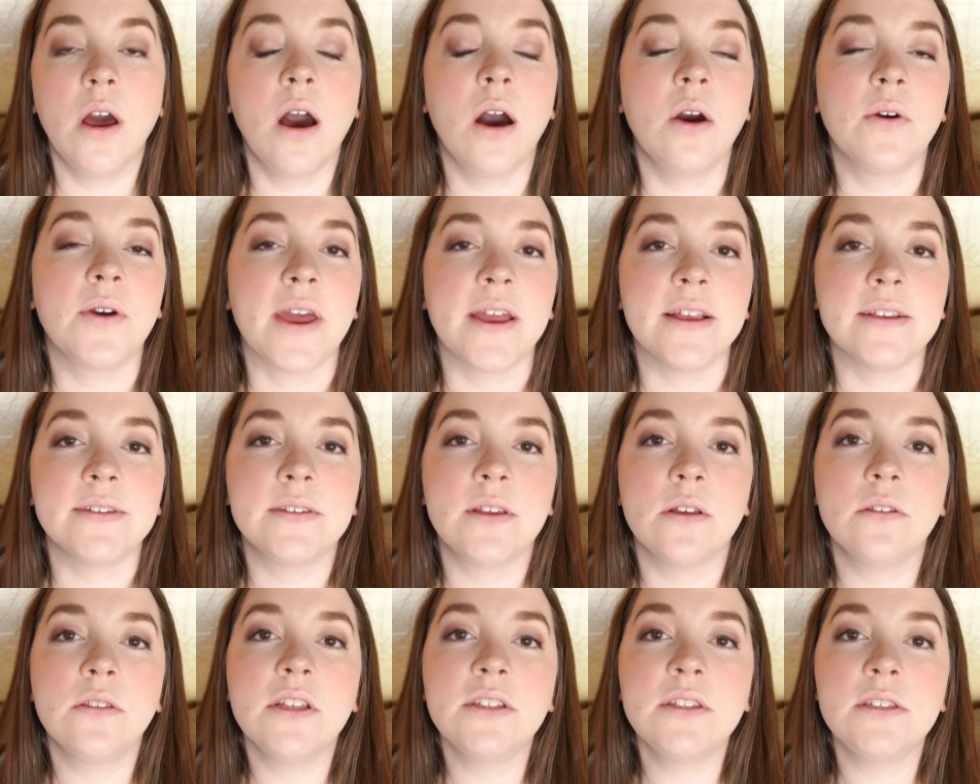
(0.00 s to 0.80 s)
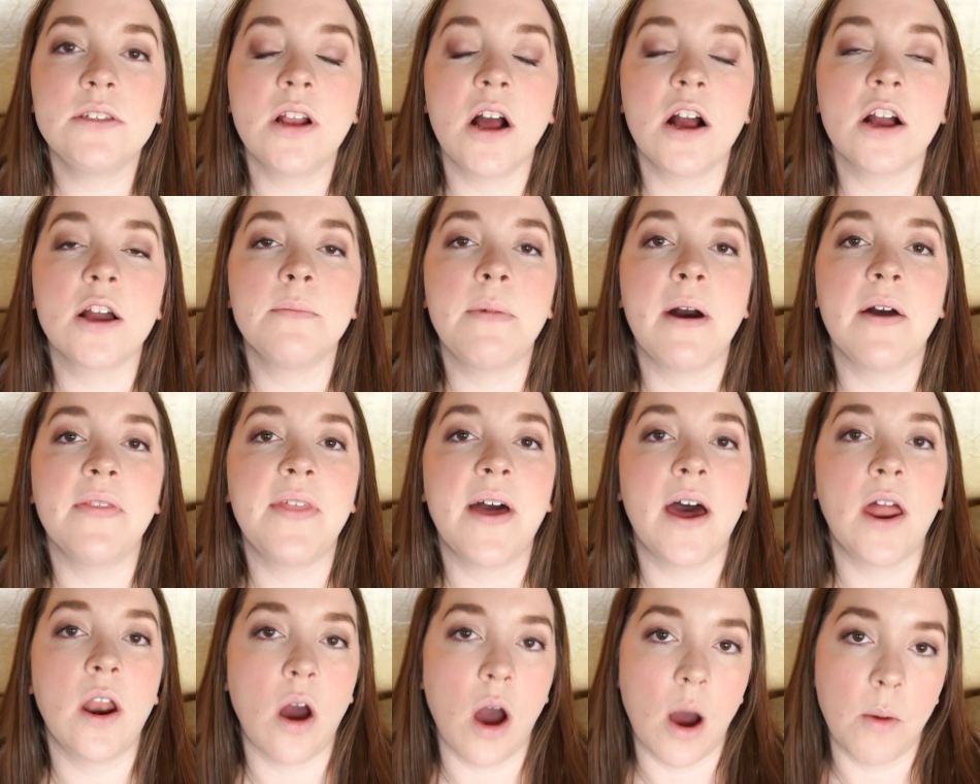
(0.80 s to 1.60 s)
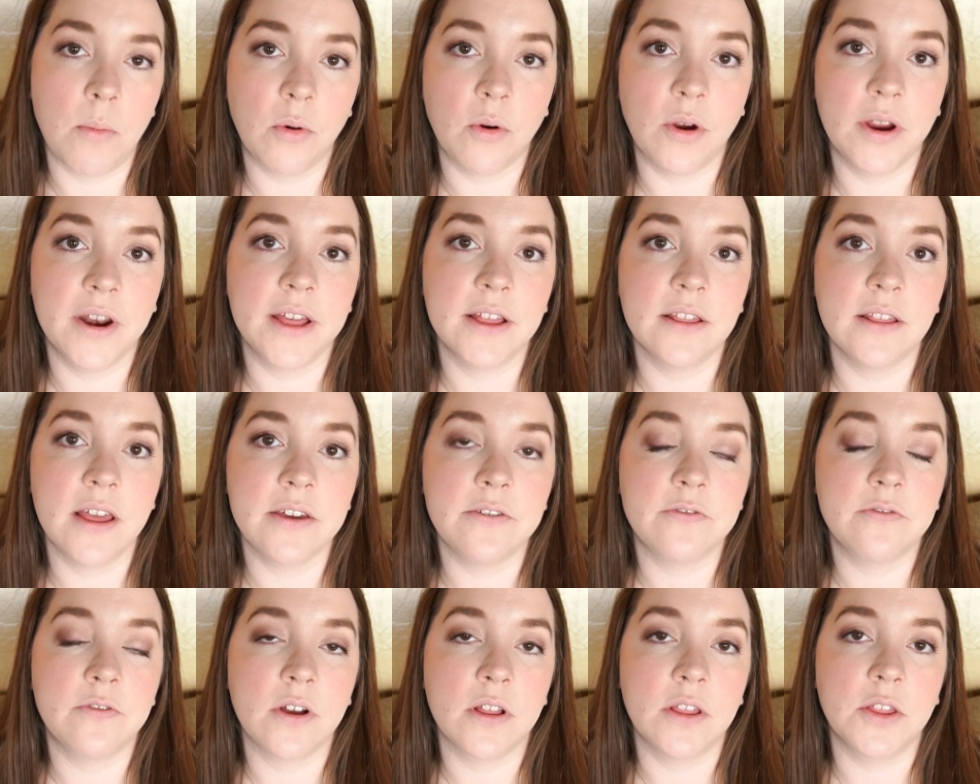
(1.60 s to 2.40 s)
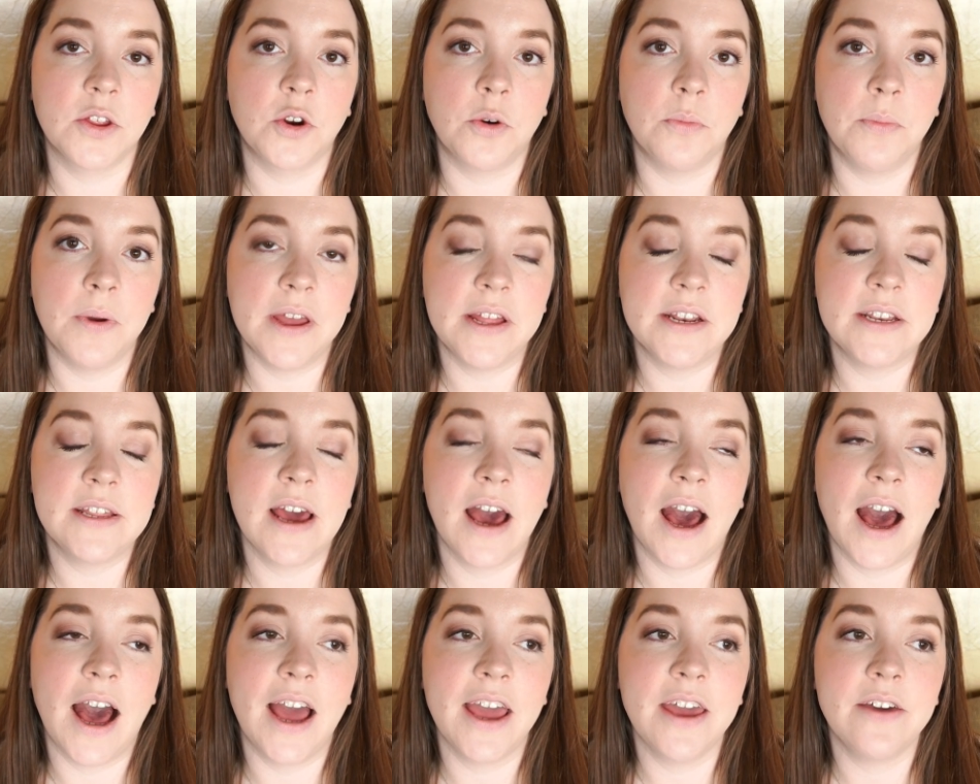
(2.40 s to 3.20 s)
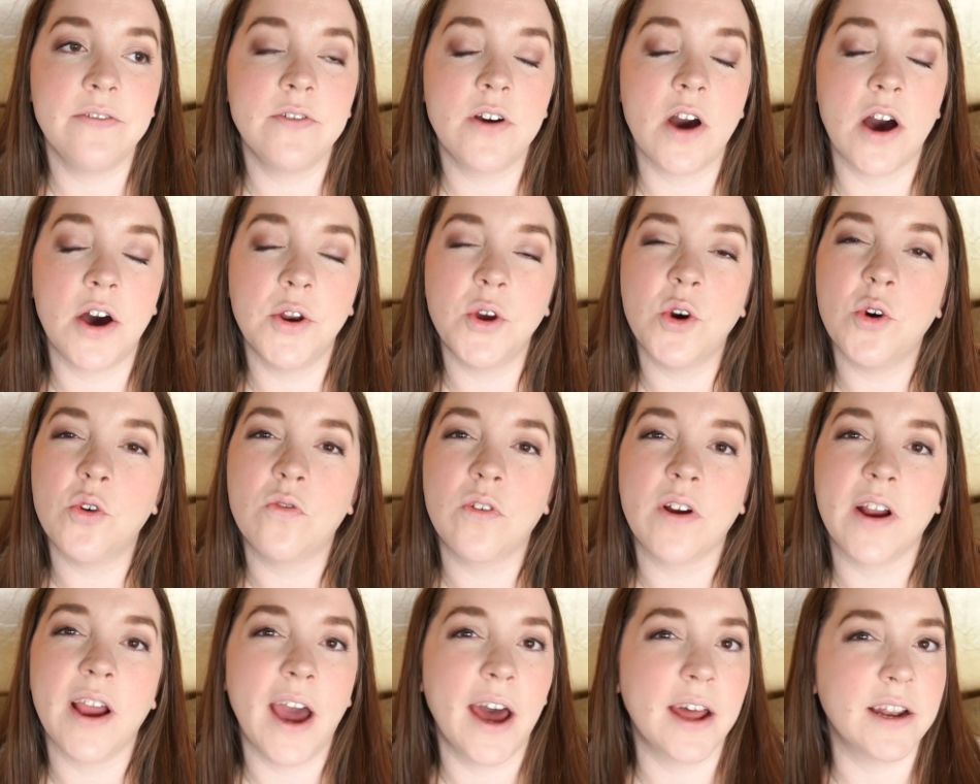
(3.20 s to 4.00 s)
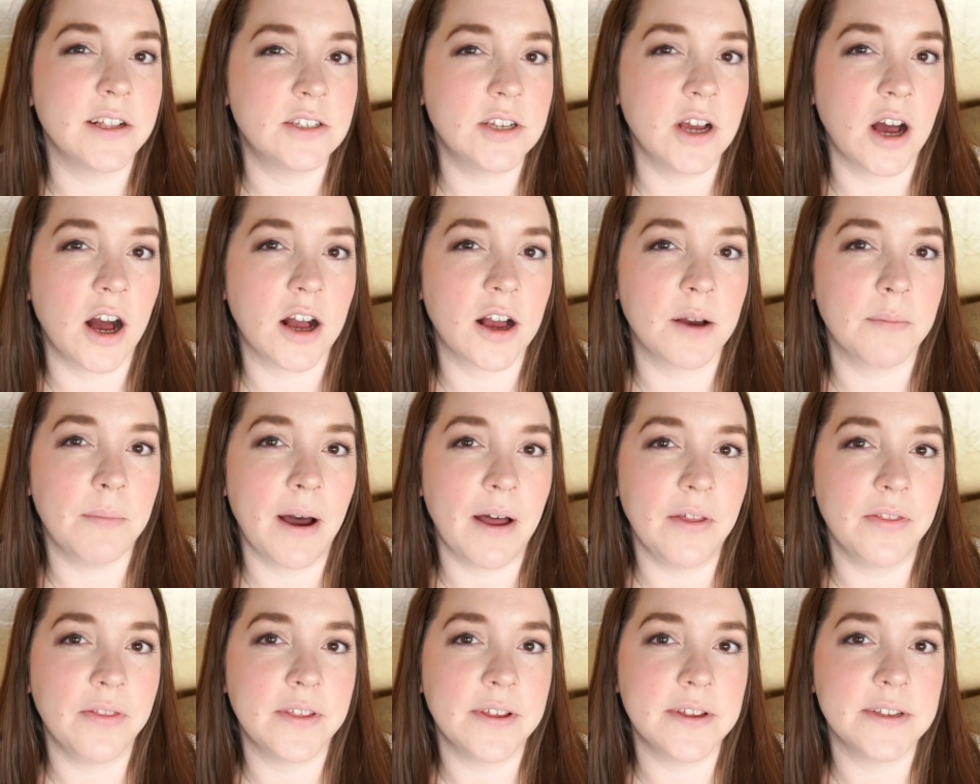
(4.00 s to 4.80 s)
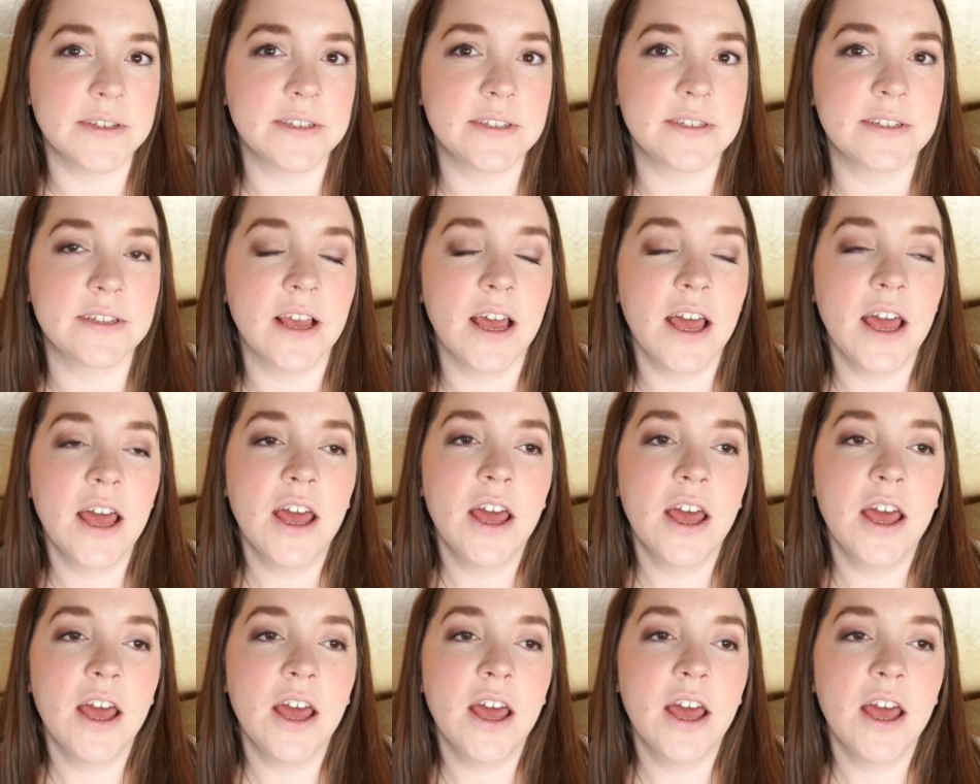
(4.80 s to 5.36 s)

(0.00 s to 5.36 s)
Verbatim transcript: Okay, so let's talk about that operating life a little bit. I have gone over how to talk about this